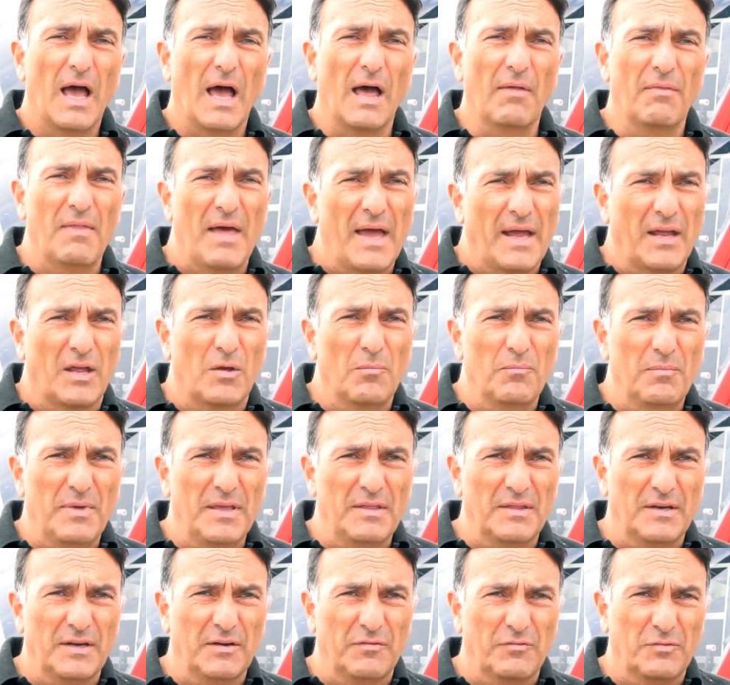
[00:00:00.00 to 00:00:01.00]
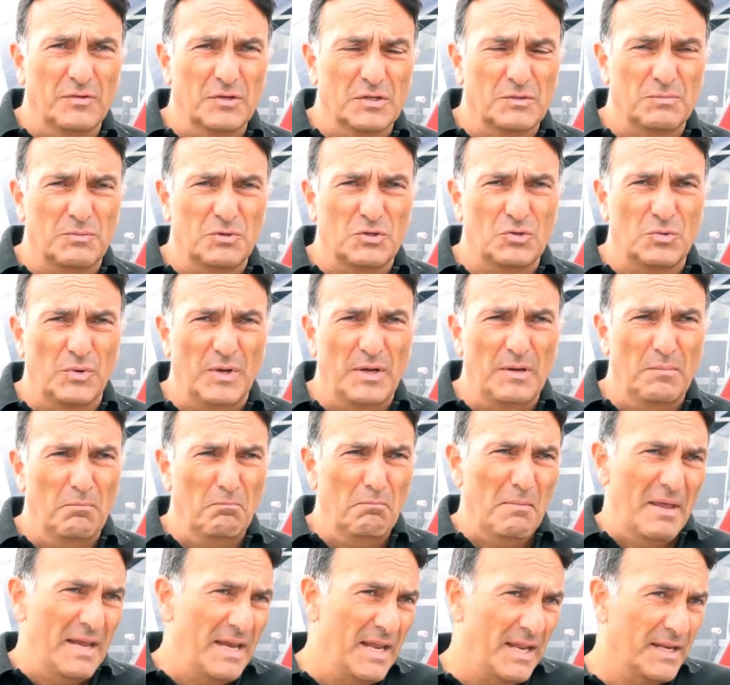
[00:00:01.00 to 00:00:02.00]
And that can be the difference
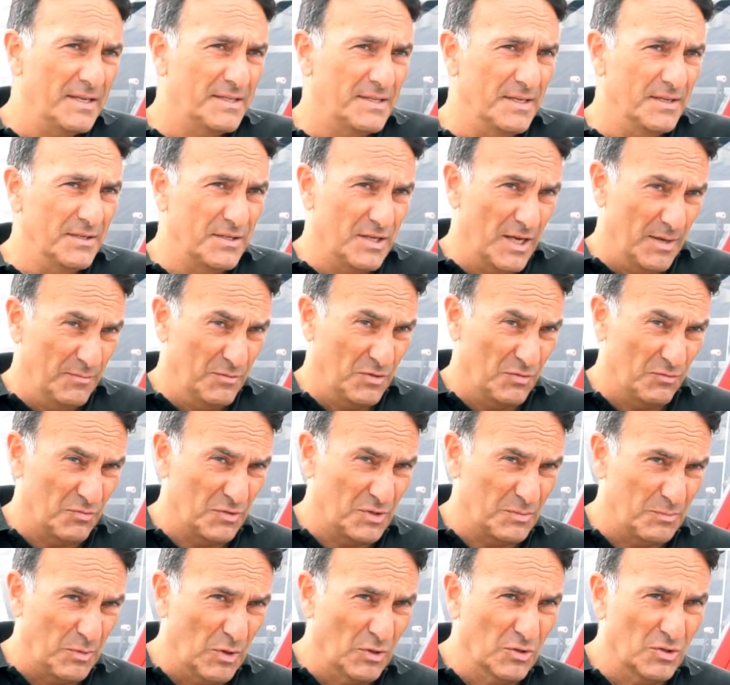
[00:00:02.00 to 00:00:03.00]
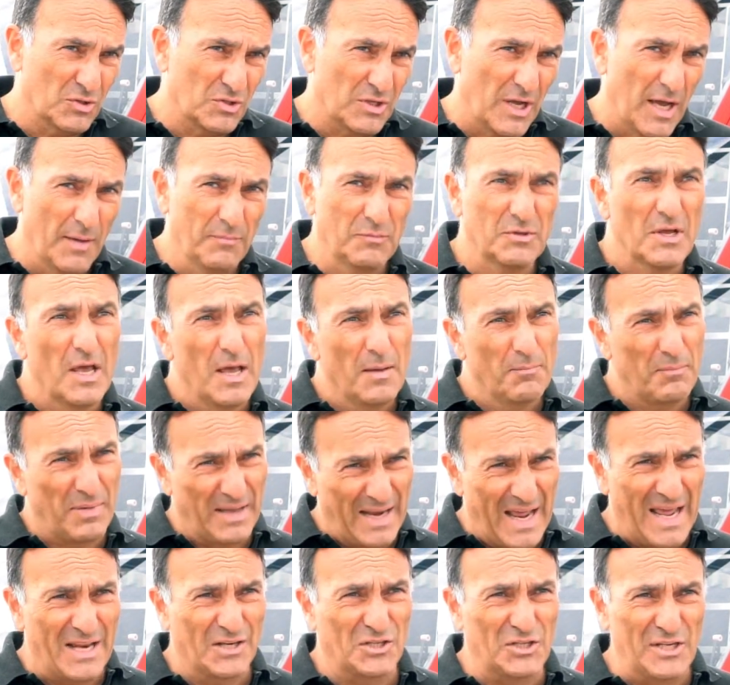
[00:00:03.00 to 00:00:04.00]
between minutes in terms of response times,
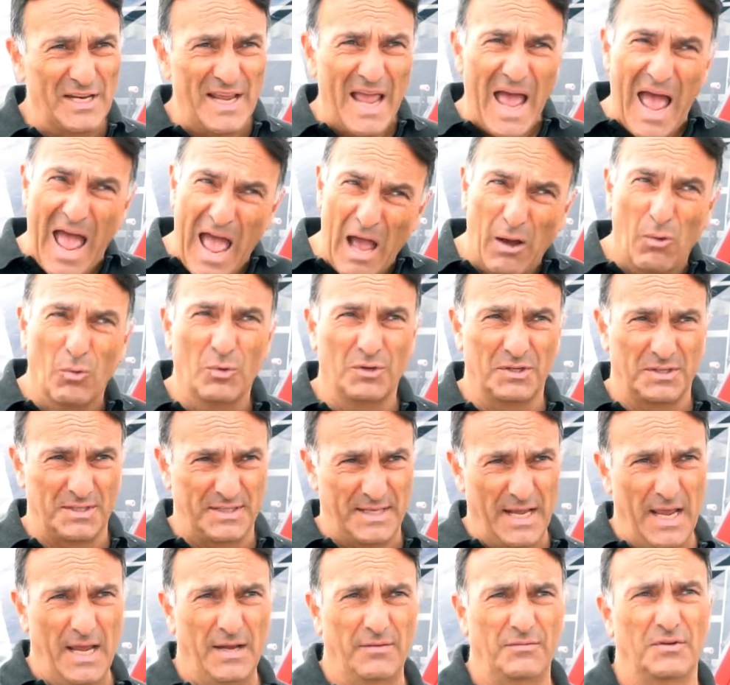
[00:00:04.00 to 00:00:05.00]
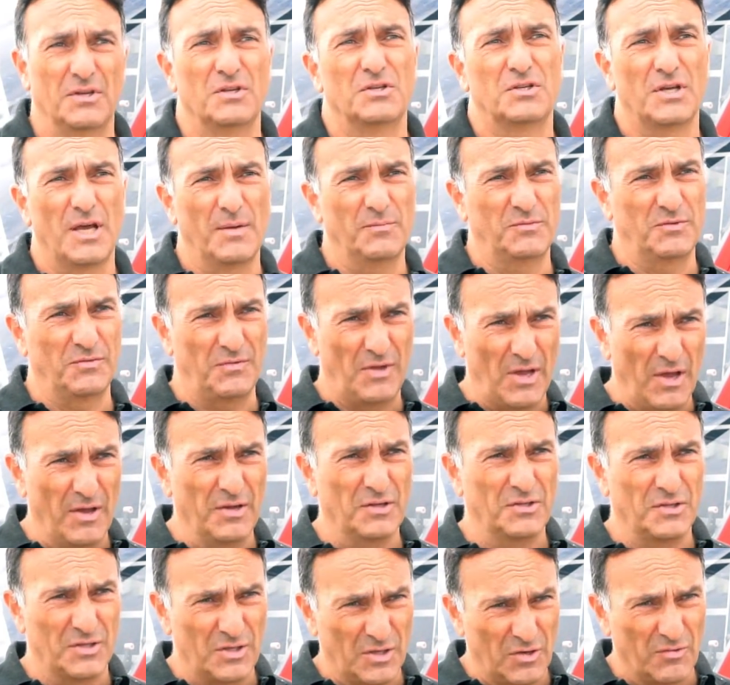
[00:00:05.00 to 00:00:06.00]
but actually hours saved in terms of
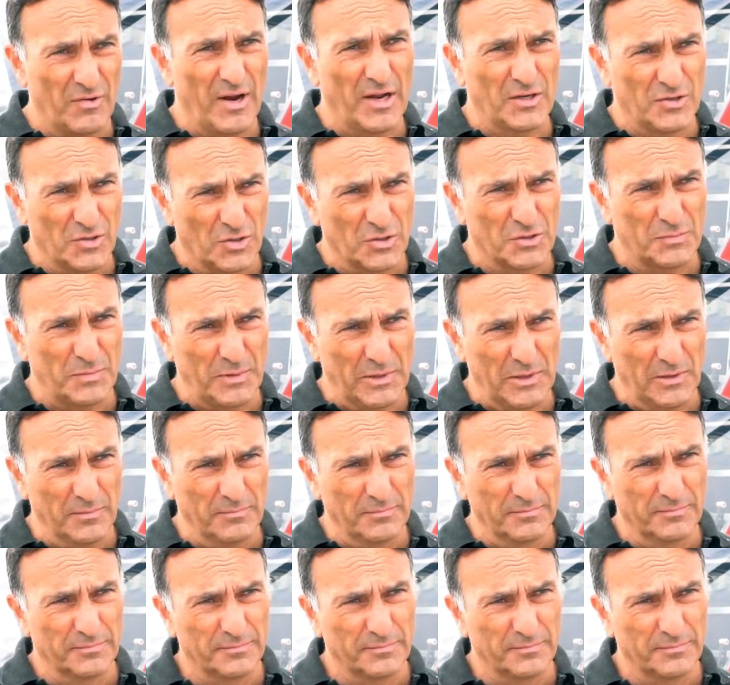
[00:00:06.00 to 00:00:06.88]
going to the correct hospital.